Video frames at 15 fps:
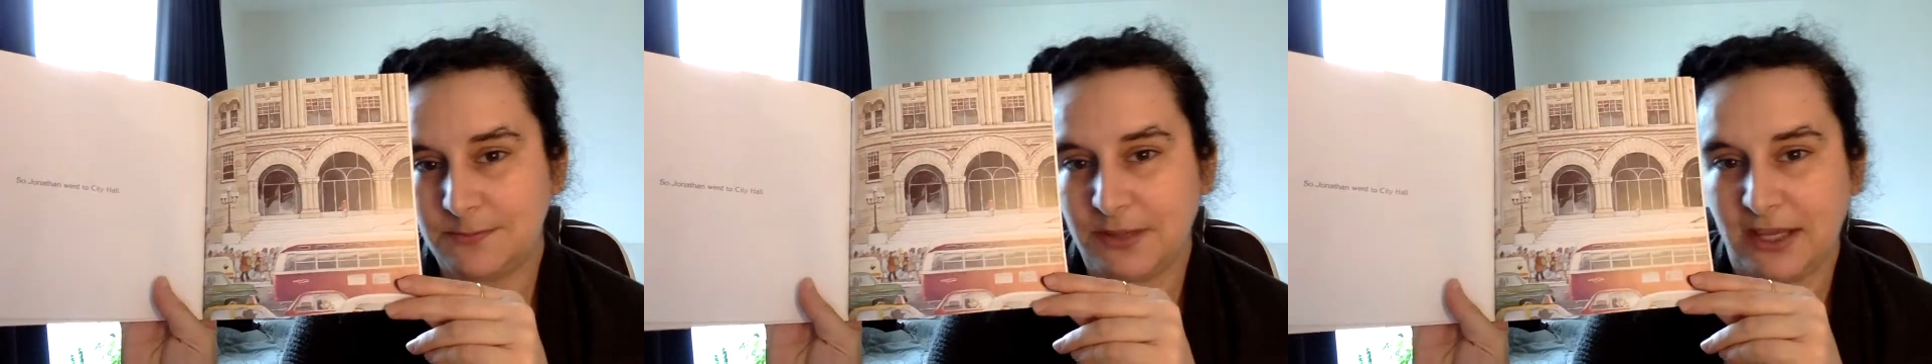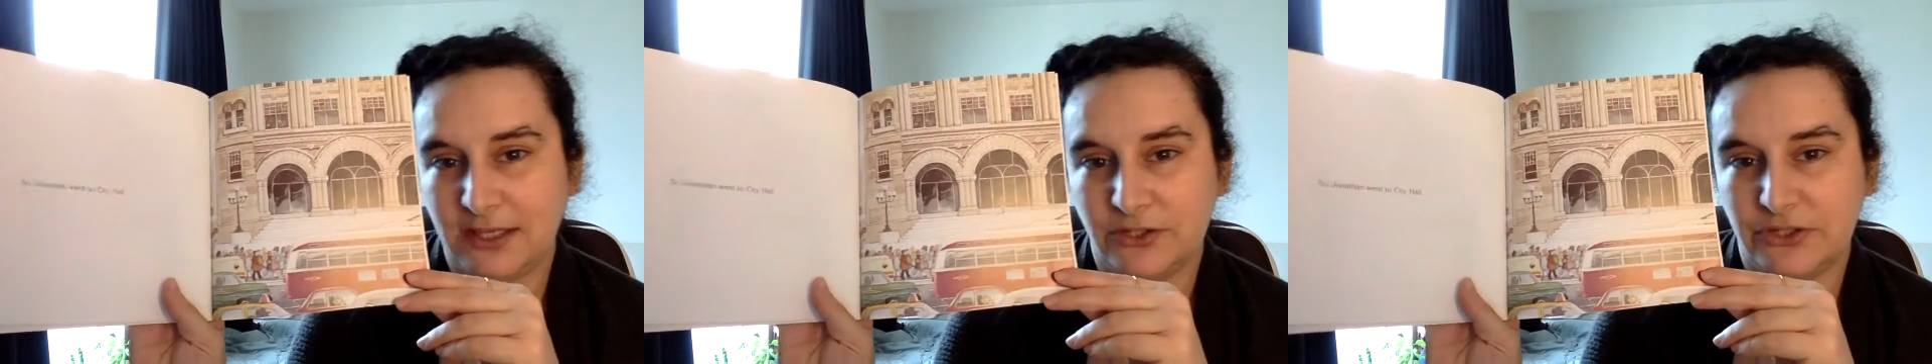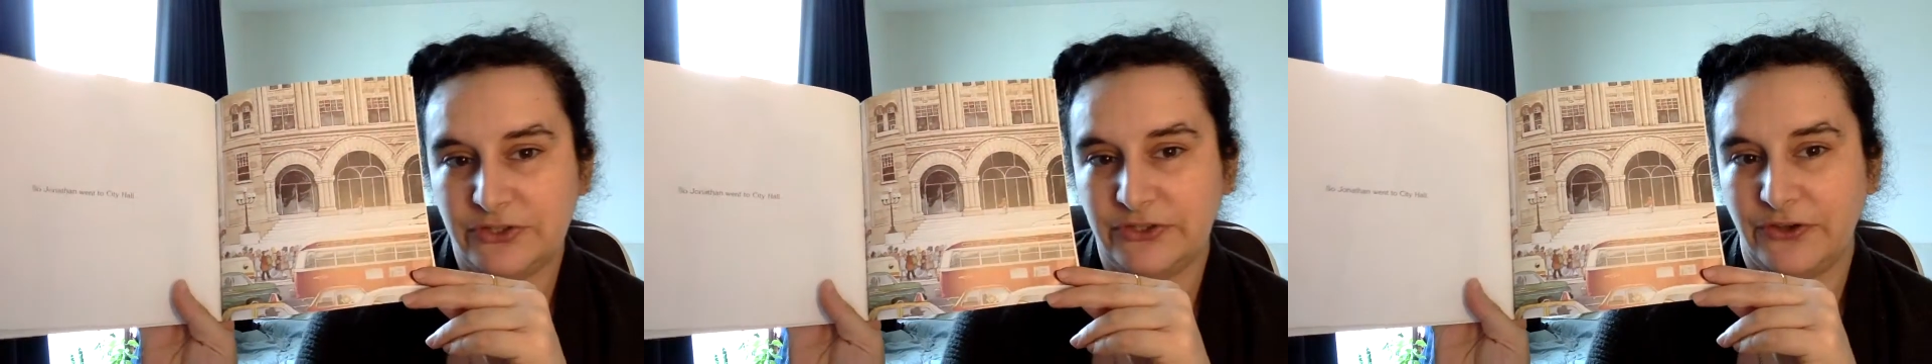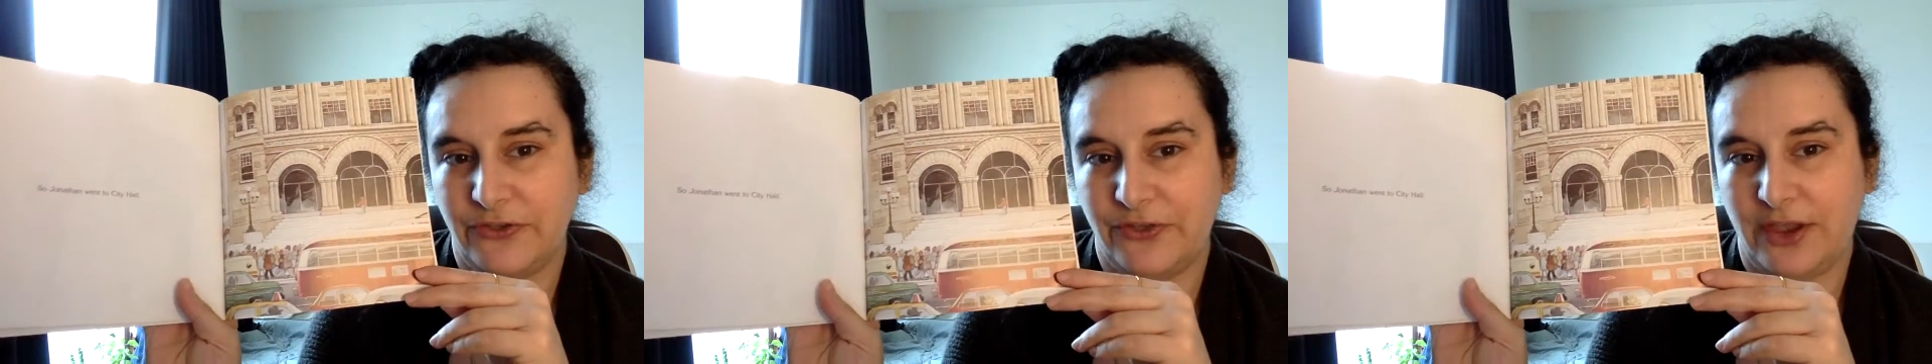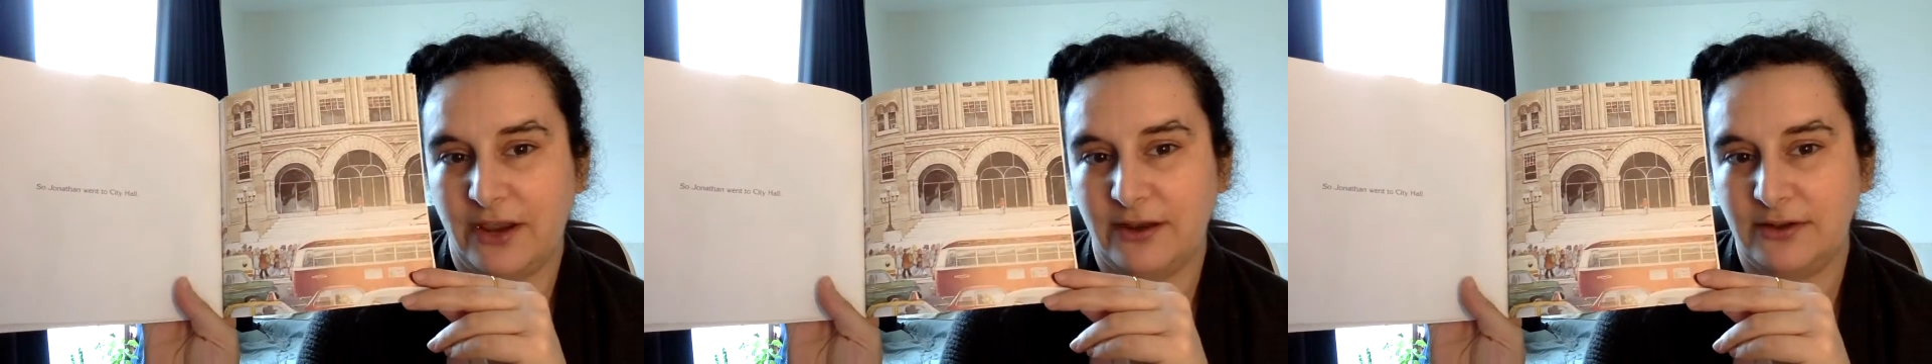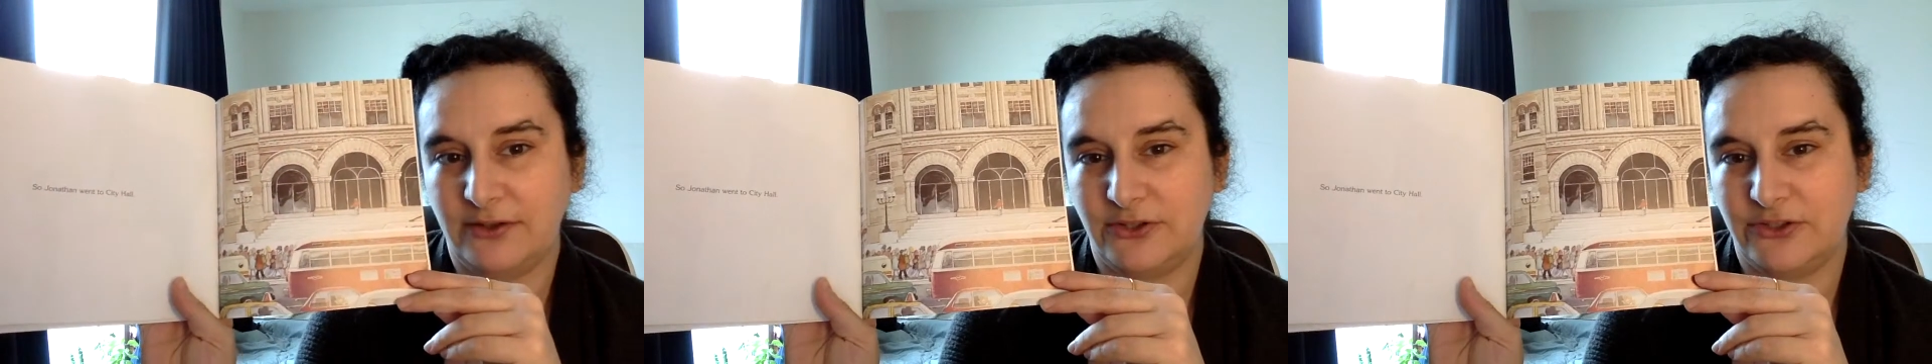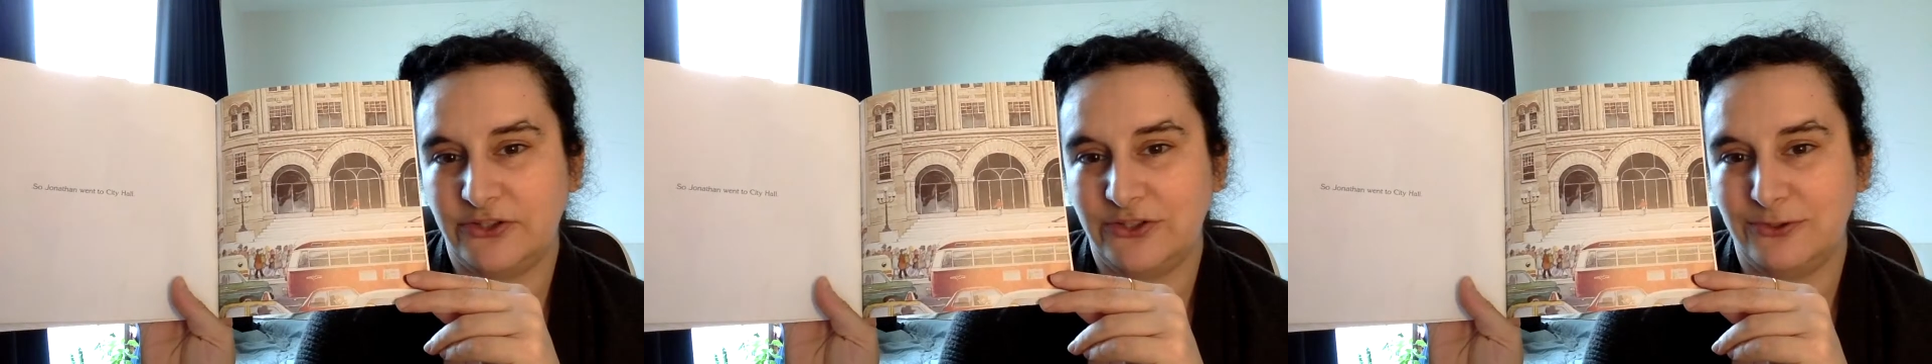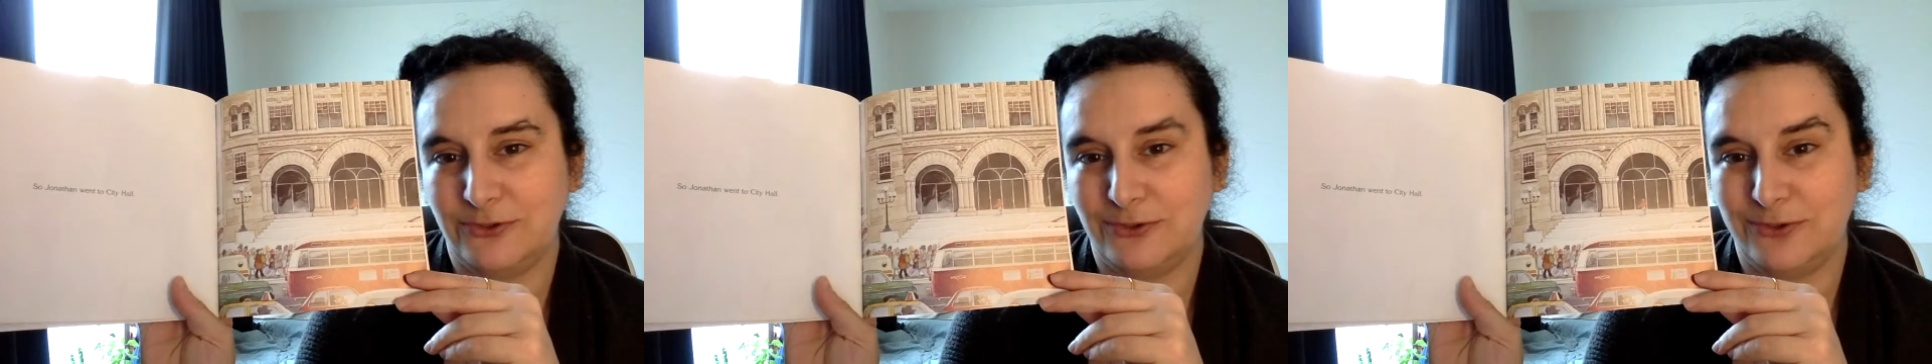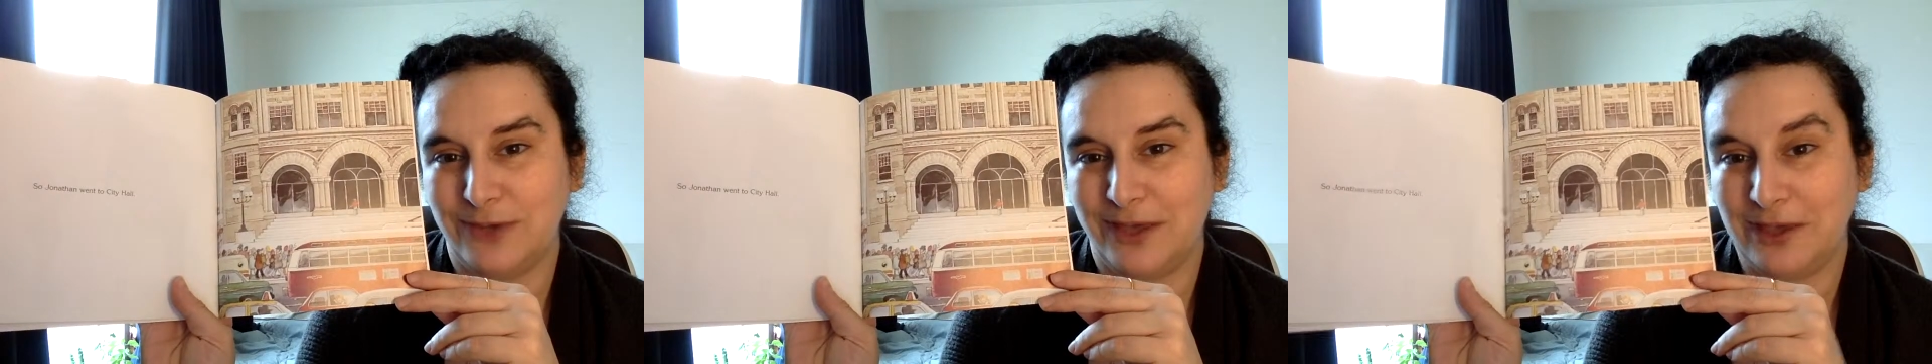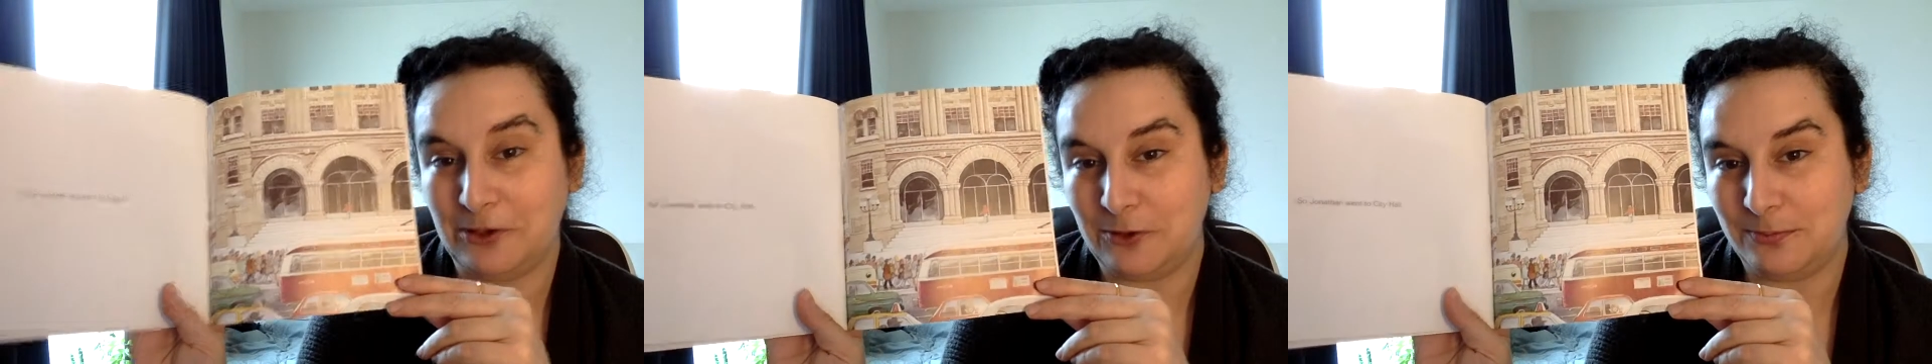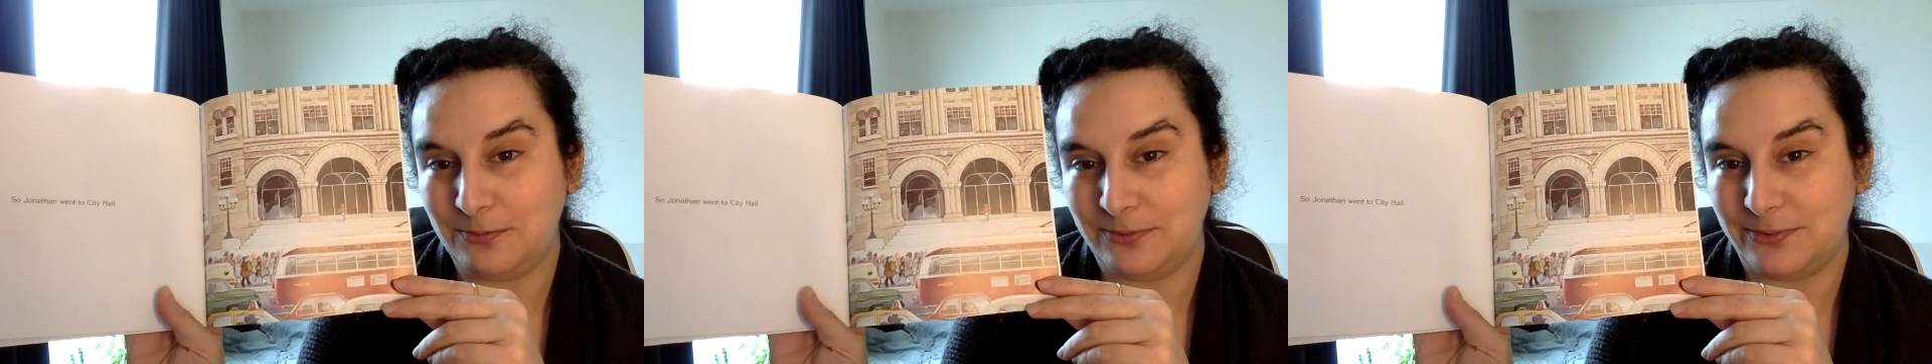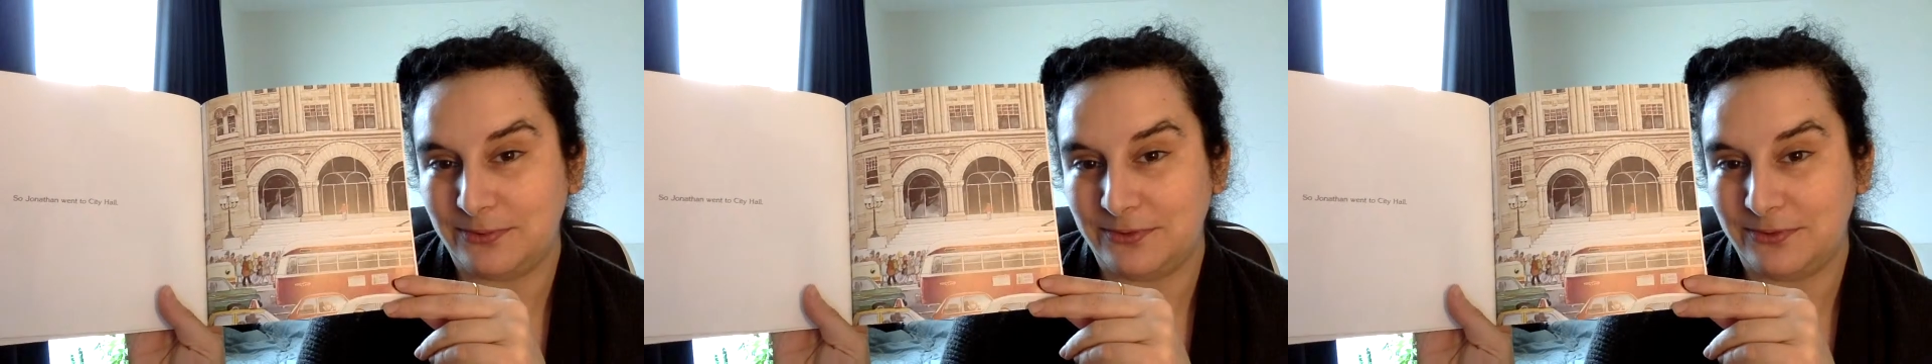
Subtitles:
pages are there to help